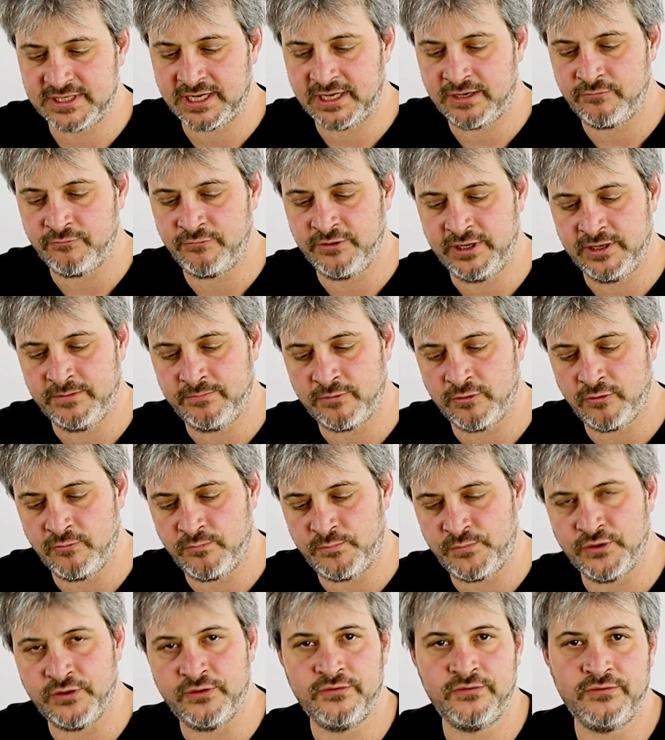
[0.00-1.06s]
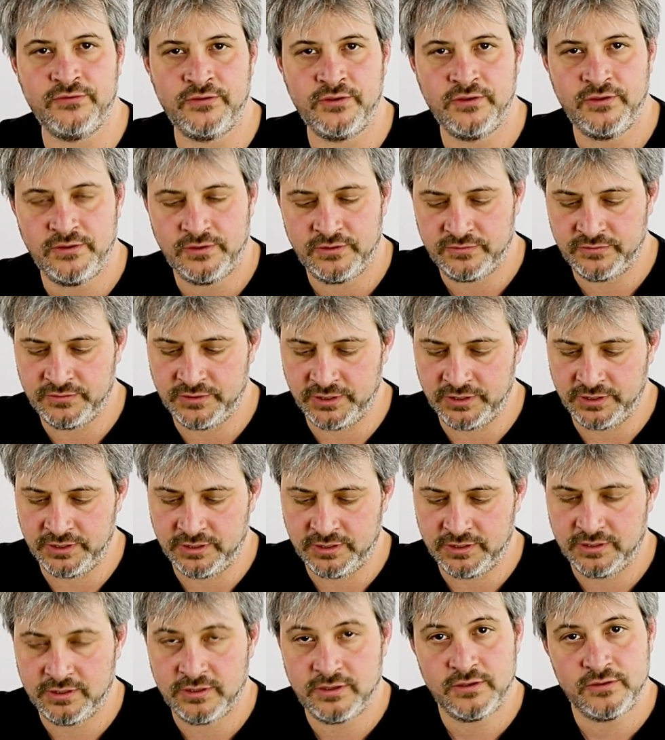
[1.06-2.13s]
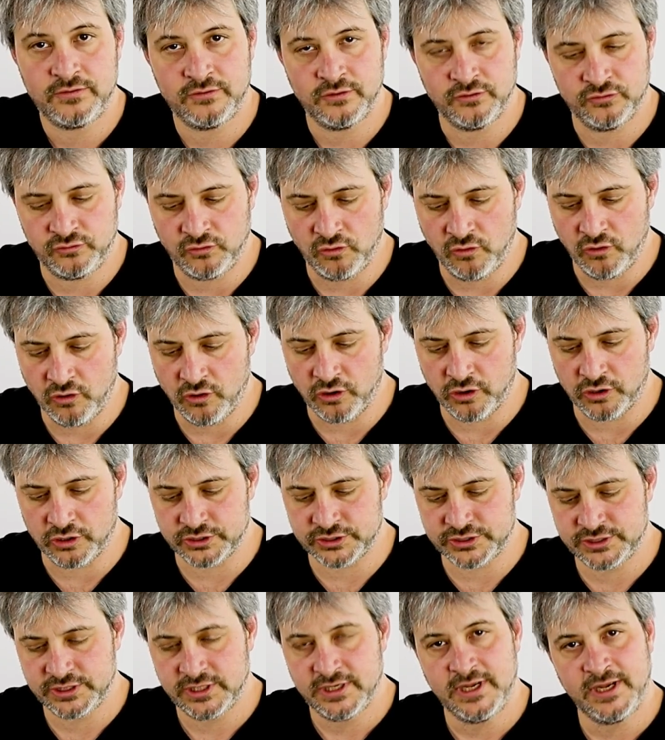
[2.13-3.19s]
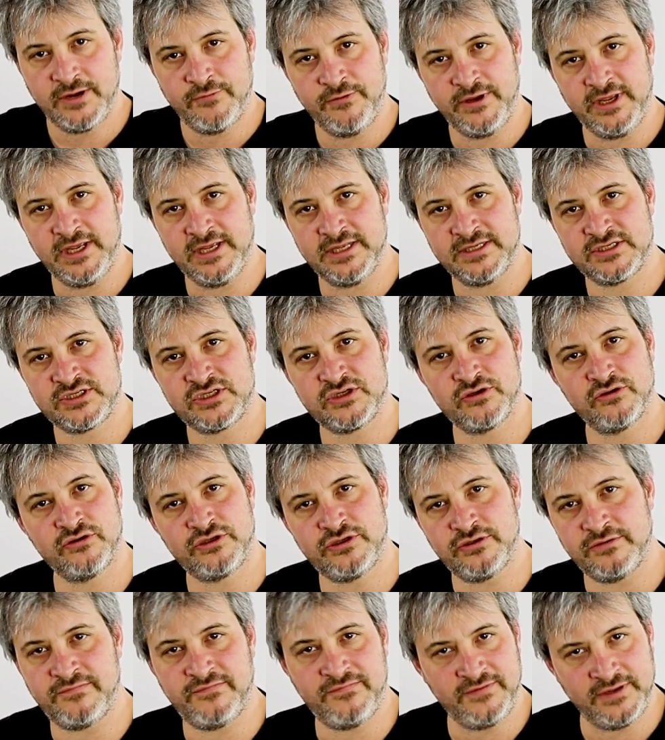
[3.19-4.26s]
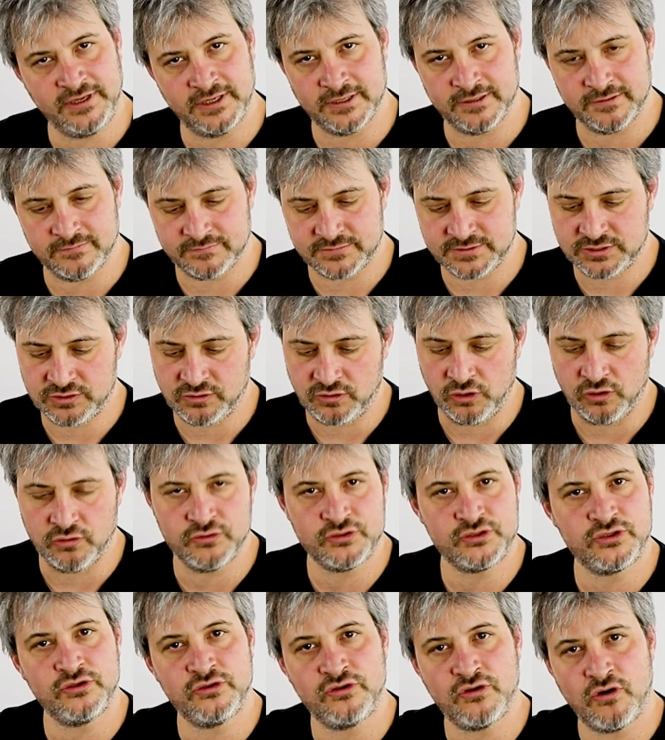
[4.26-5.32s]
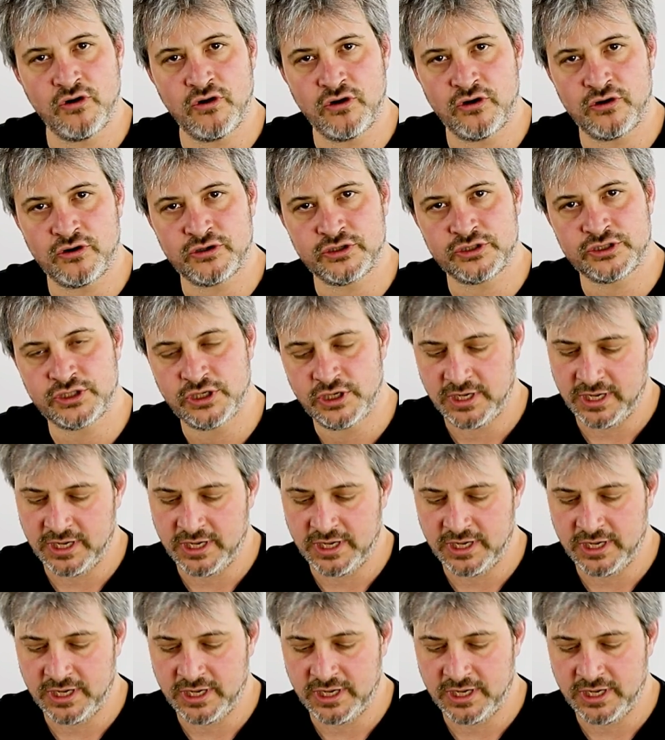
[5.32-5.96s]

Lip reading: And we opened the doors, we inserted films, closed the doors,